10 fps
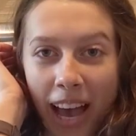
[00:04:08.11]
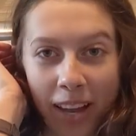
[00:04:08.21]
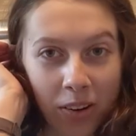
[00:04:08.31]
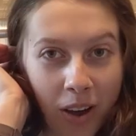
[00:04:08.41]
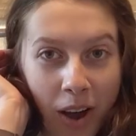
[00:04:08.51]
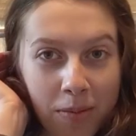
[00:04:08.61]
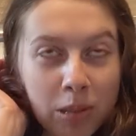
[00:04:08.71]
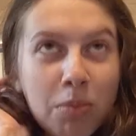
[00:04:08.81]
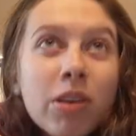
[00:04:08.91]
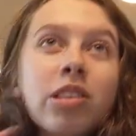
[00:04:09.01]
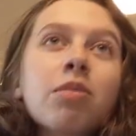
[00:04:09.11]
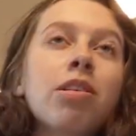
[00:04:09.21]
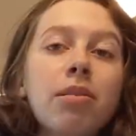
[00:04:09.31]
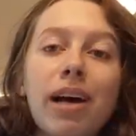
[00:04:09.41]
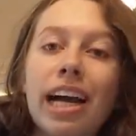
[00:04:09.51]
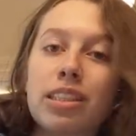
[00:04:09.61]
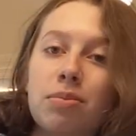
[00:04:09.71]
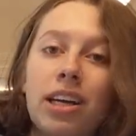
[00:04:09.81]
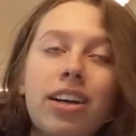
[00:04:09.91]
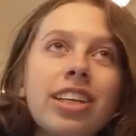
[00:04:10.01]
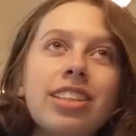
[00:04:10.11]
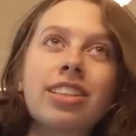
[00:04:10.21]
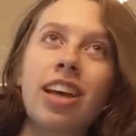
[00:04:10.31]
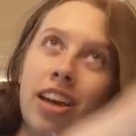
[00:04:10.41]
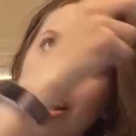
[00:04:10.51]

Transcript: don't know how I'm supposed to pull it back, to be honest,